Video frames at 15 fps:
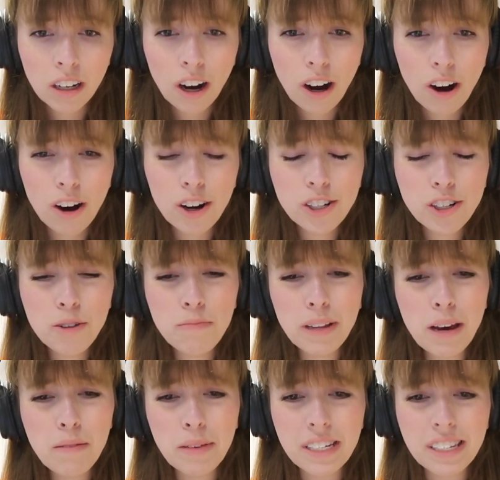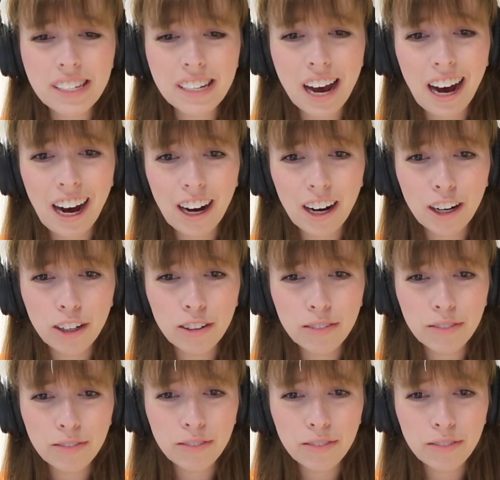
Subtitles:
Aw, don't blame yourself.